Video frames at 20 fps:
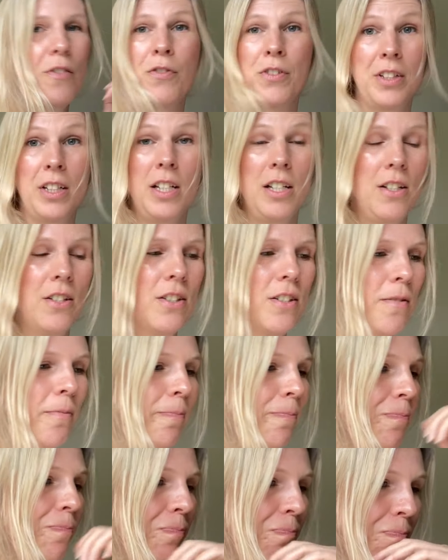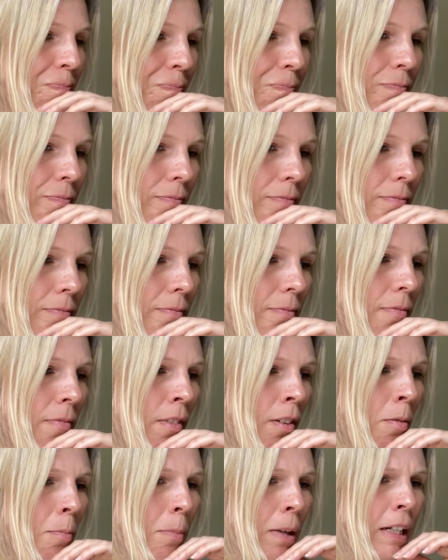ease.
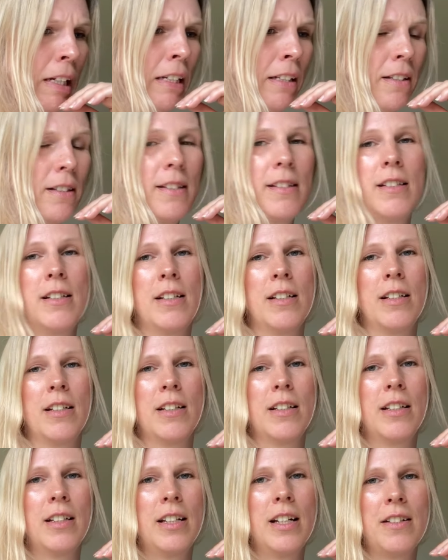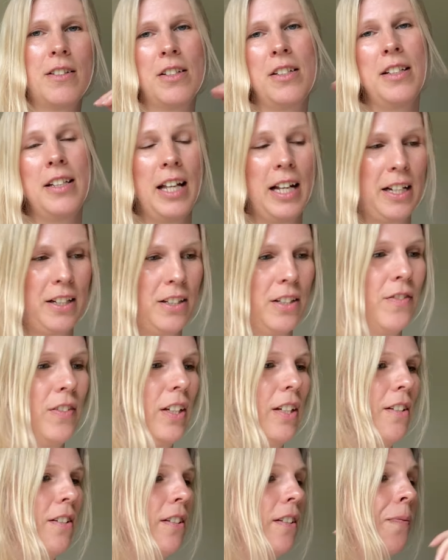But it's a negative
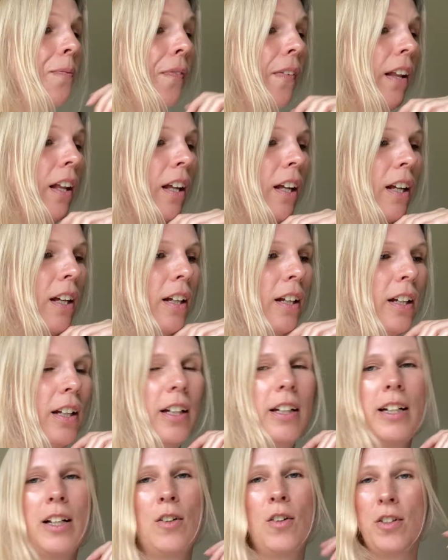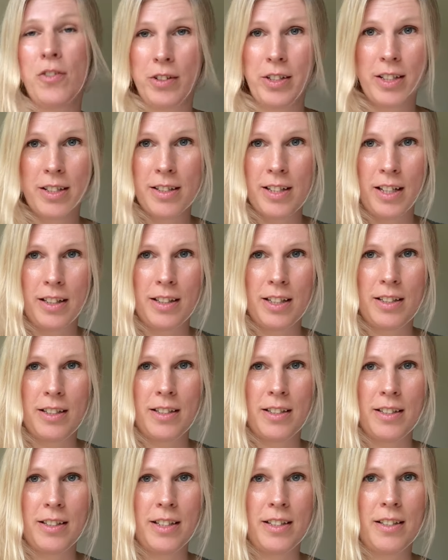ease. And I already said that
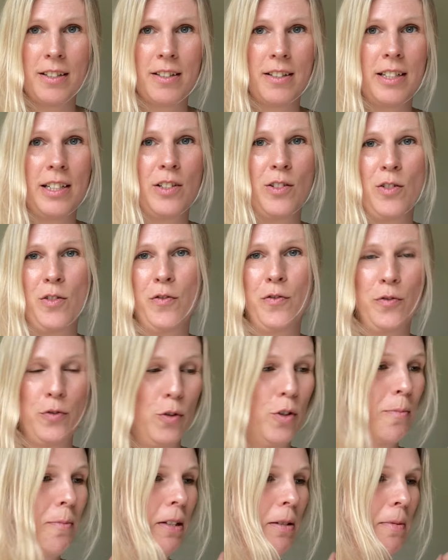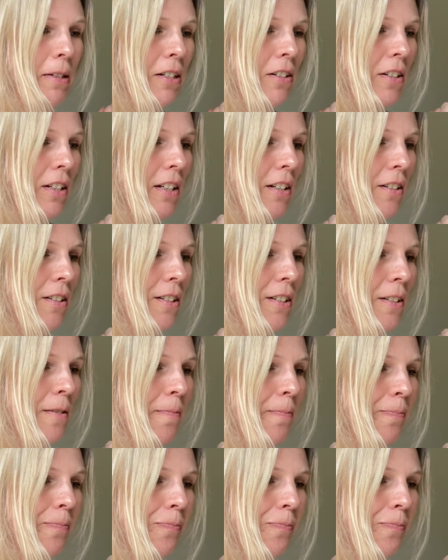this is knit on 4 millimeter needles.